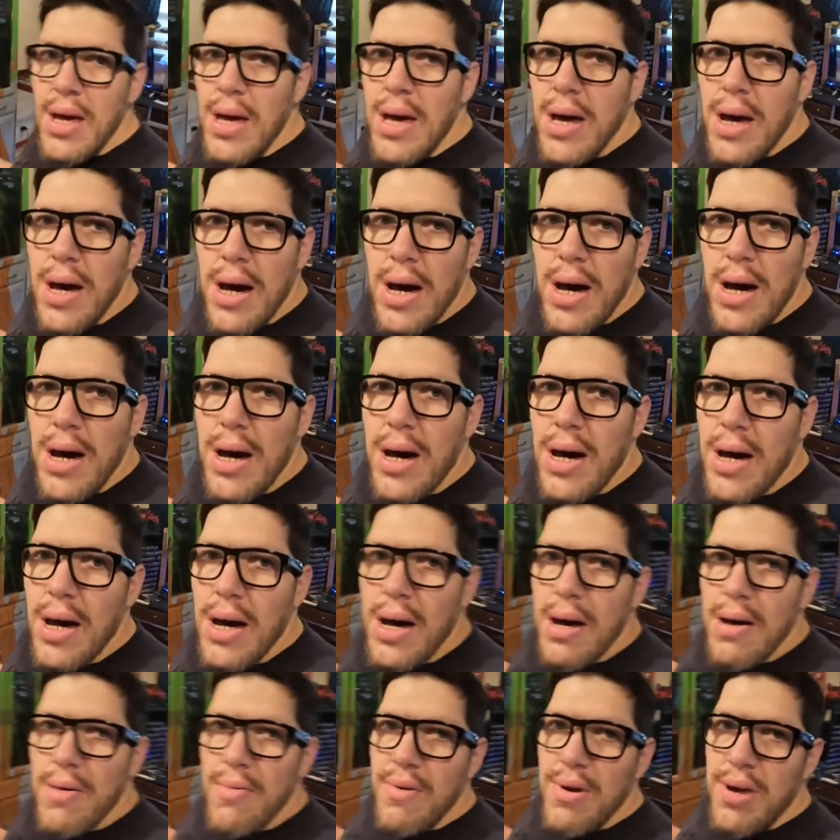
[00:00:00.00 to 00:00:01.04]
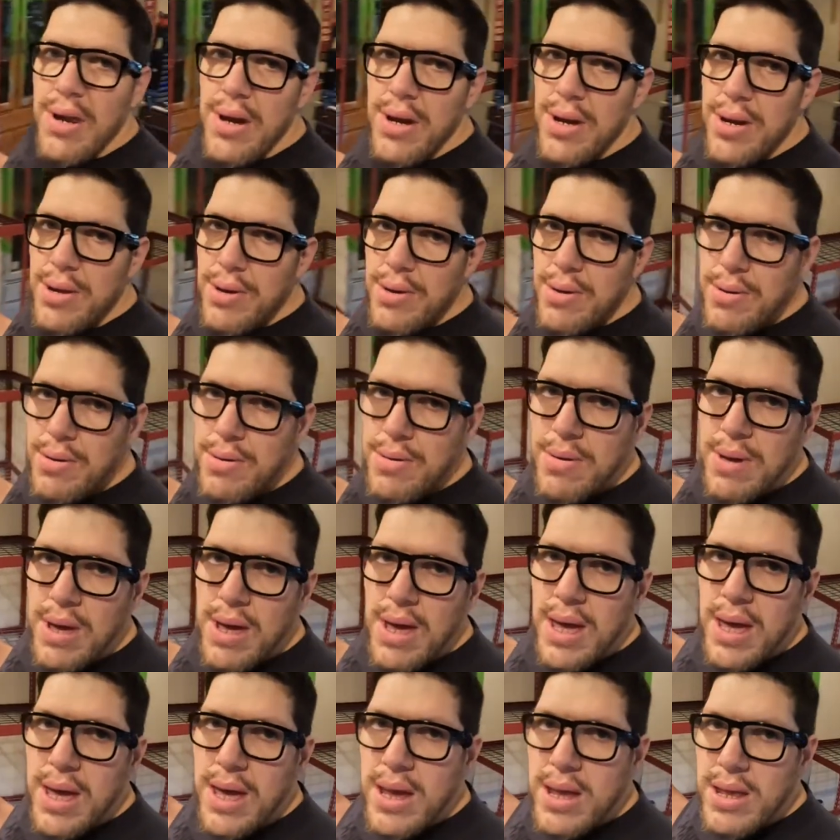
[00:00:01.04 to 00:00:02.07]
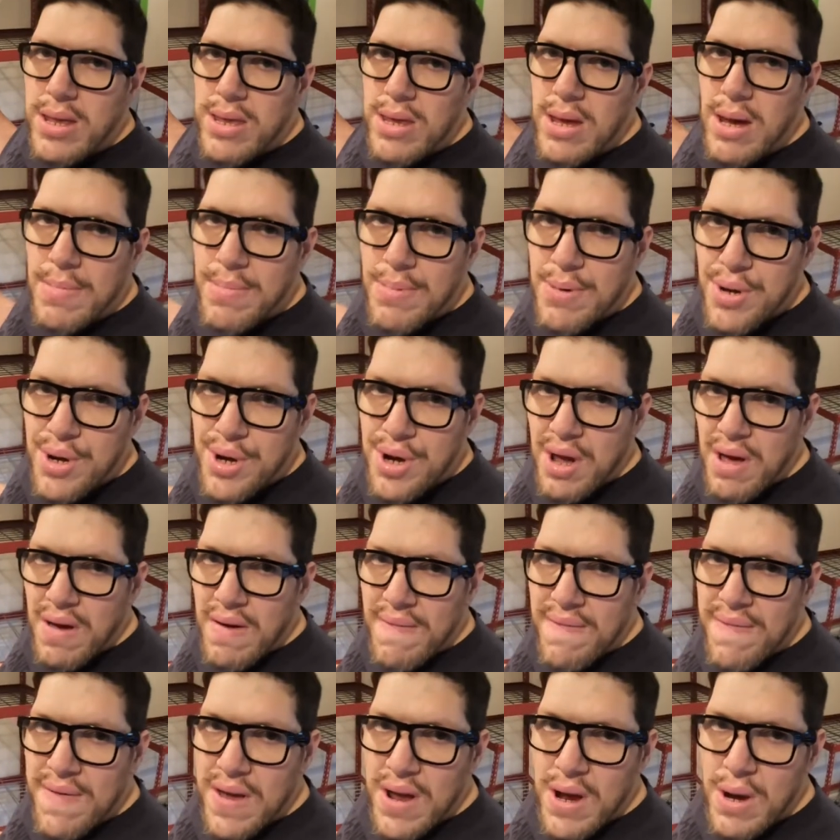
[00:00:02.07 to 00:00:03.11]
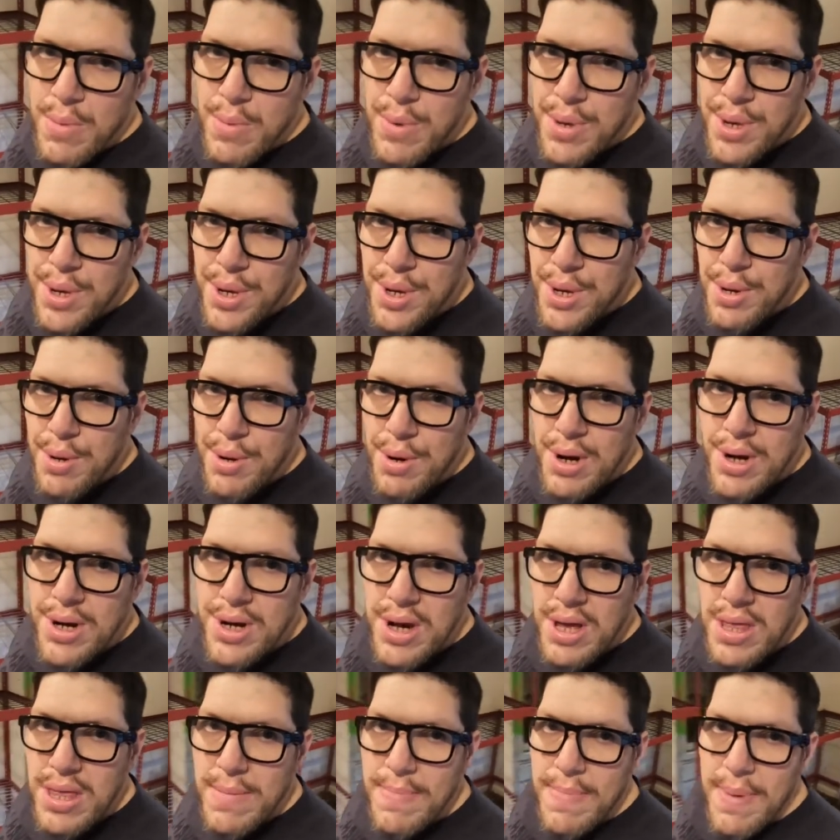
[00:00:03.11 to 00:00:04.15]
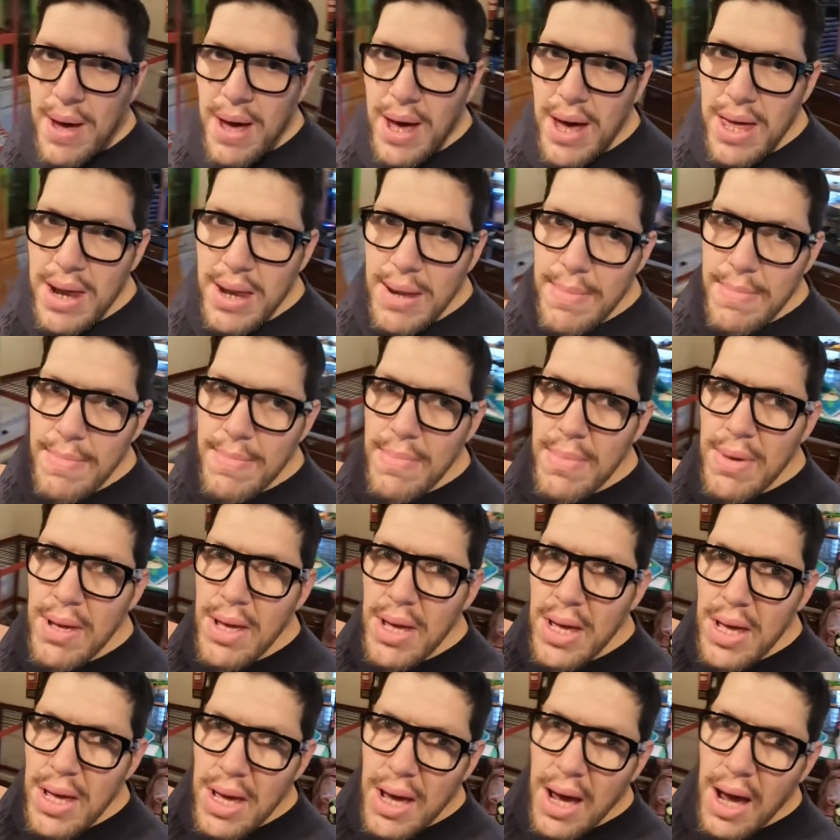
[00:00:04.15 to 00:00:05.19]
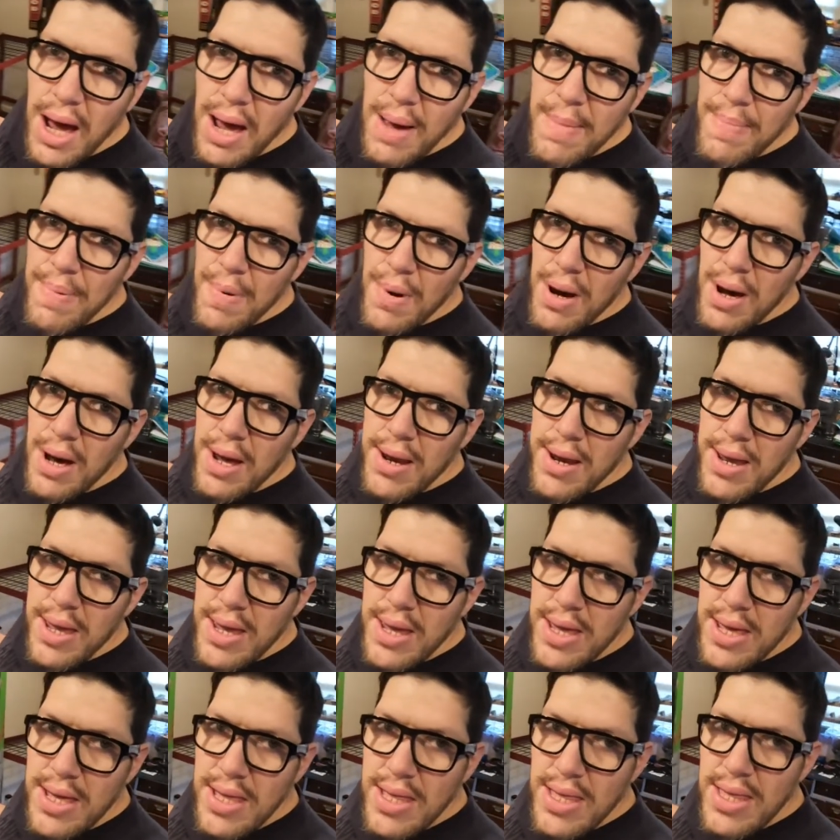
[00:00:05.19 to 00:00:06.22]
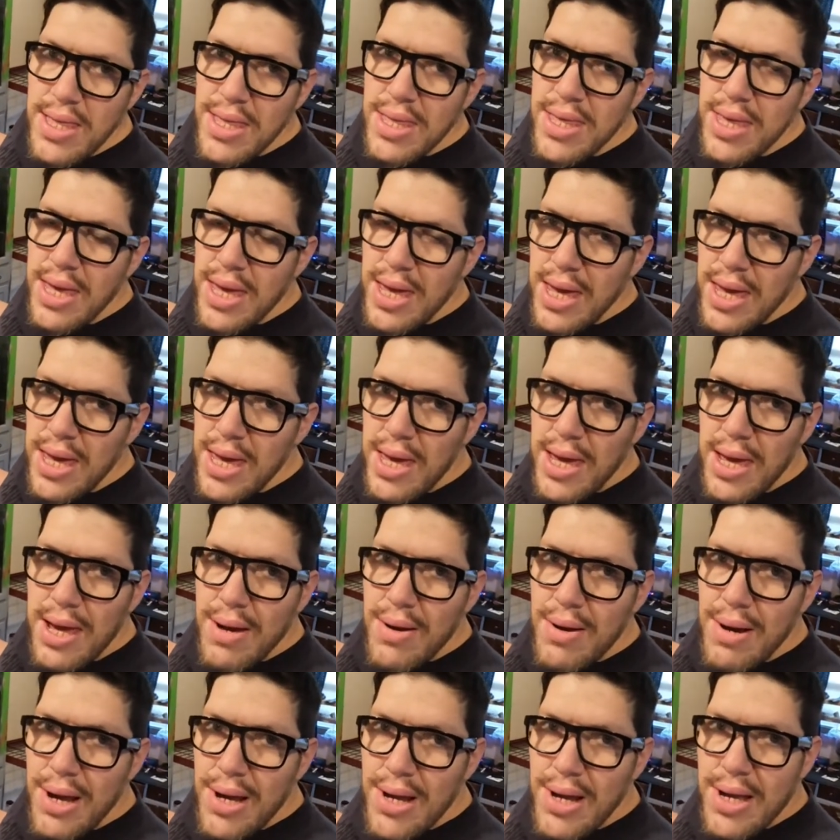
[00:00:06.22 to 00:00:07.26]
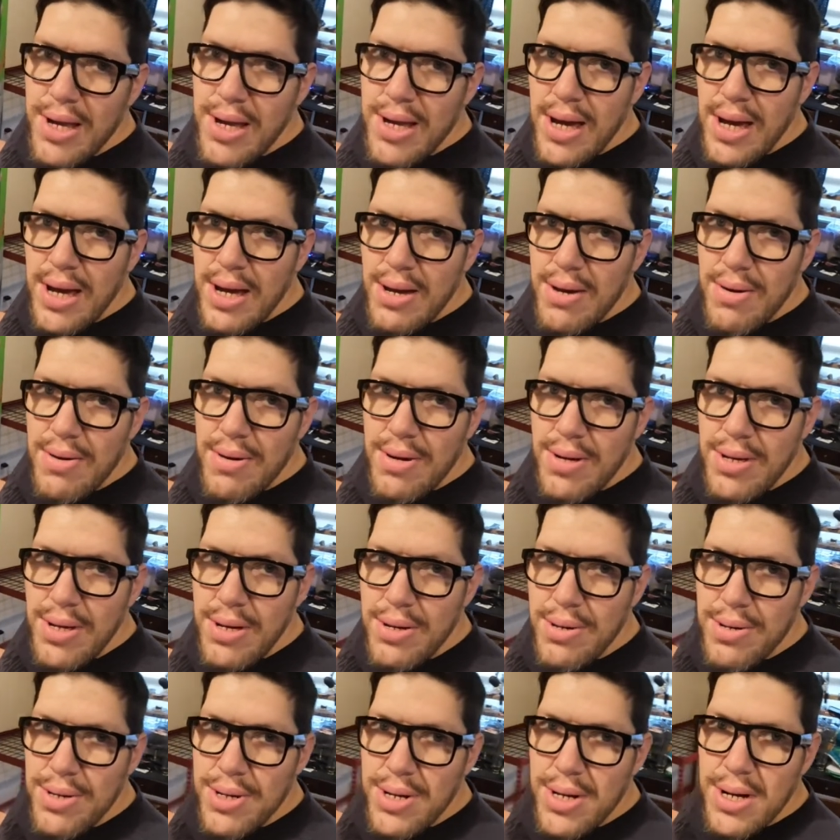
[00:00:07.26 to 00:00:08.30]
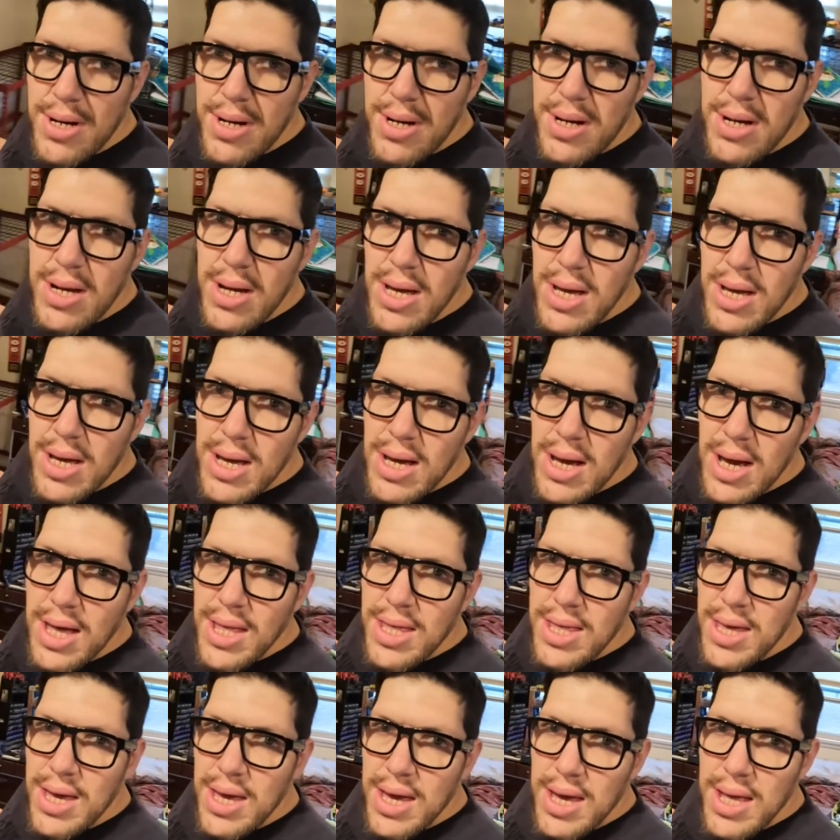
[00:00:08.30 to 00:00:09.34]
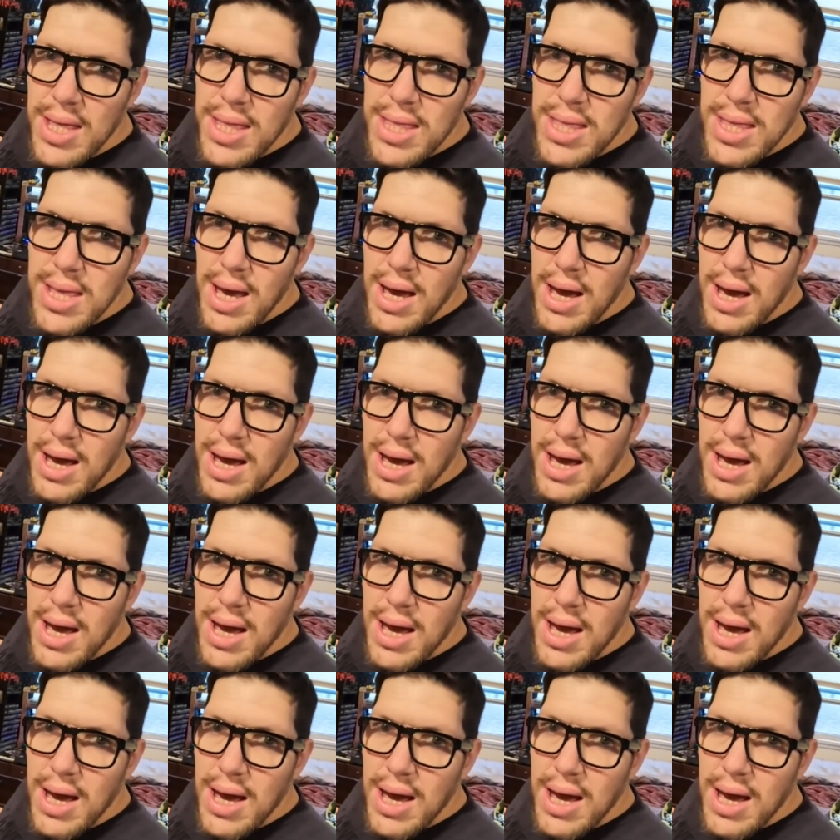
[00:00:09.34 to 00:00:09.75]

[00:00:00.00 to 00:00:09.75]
We're going to do a double shelf here with storage on the bottom. I brought in the crested gecko enclosure, and then